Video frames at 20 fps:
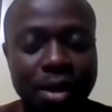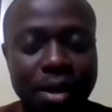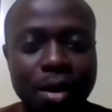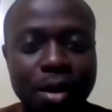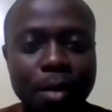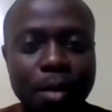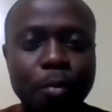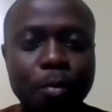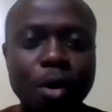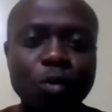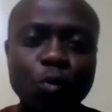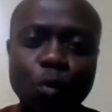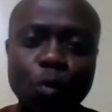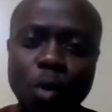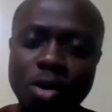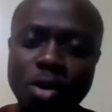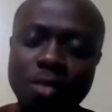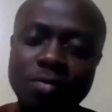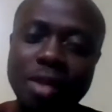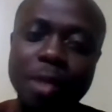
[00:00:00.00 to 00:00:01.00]
but one
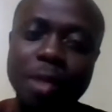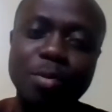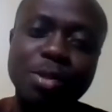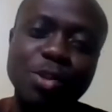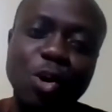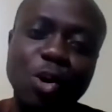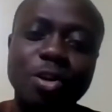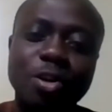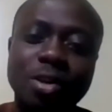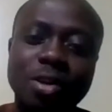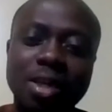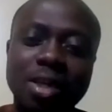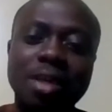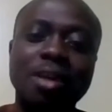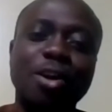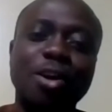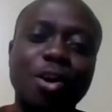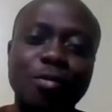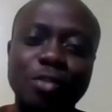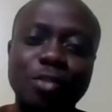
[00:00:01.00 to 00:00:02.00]
of them is called the
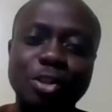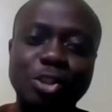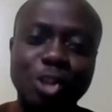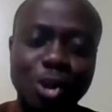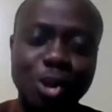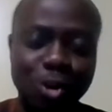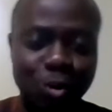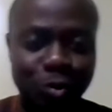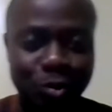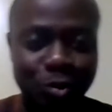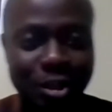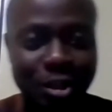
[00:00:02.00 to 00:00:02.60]
king of the jungle.